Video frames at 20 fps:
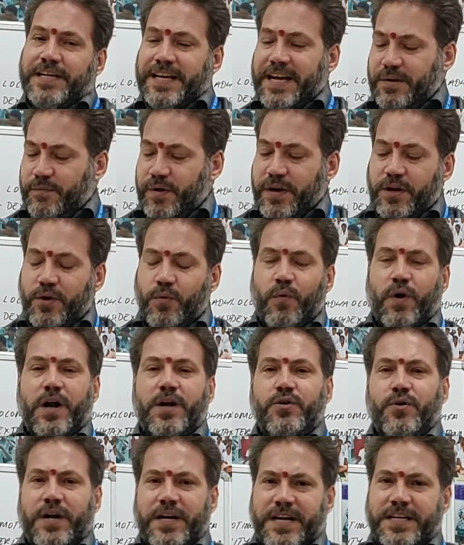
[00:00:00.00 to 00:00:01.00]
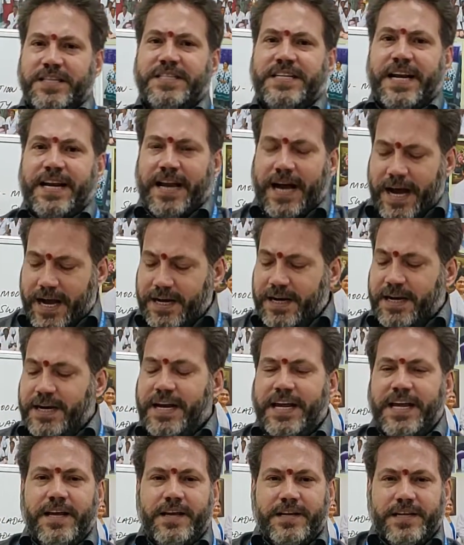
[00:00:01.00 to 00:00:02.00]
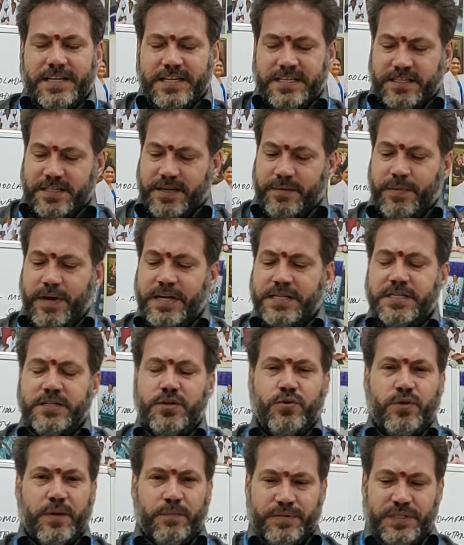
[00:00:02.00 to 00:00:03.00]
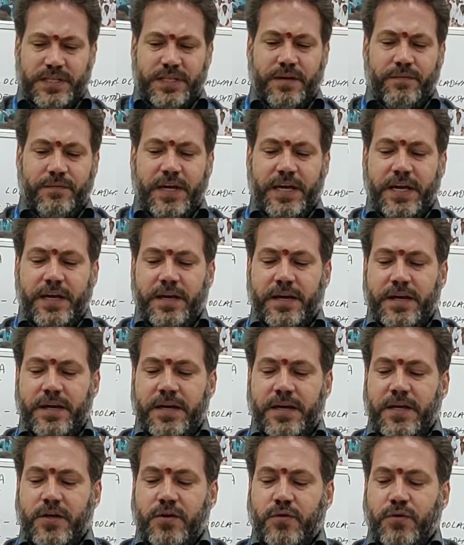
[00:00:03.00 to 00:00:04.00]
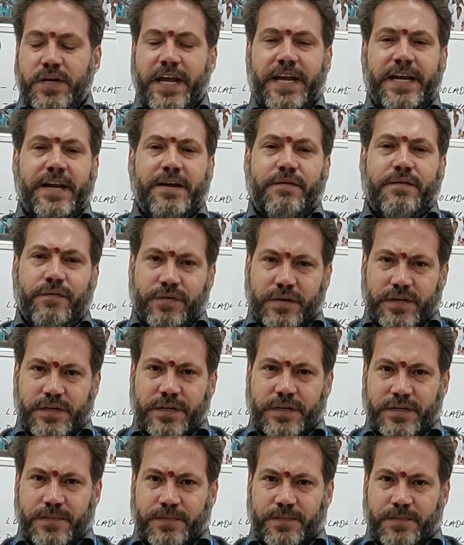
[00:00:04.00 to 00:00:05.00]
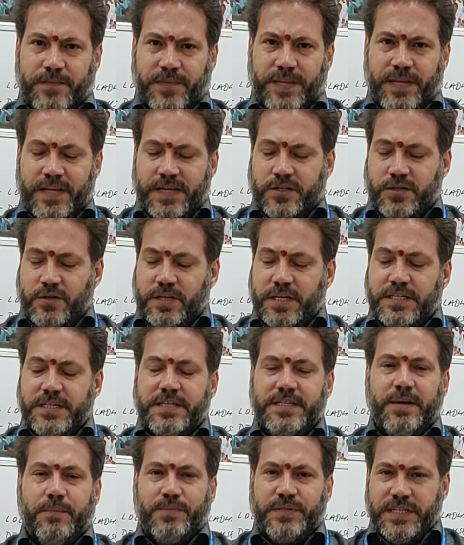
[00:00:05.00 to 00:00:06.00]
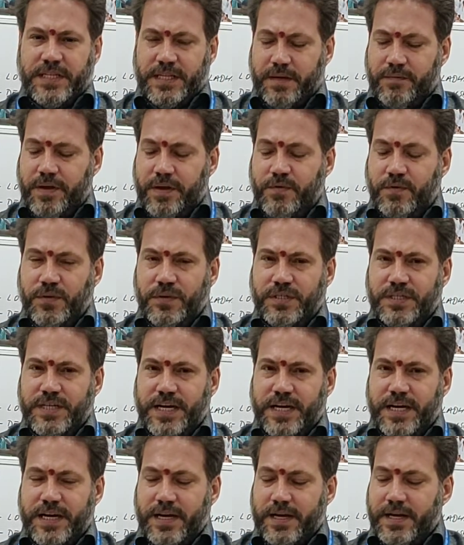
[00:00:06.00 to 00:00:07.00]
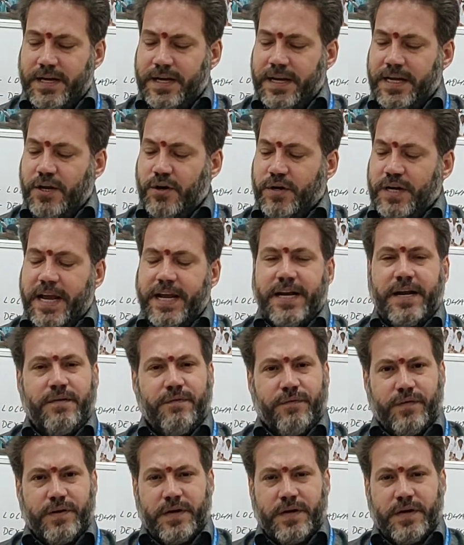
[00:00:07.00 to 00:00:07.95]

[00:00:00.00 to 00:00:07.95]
And when you want to understand Agni, similar to the Prithvi, you take it further. So this is the Prithvi Mudra, you take it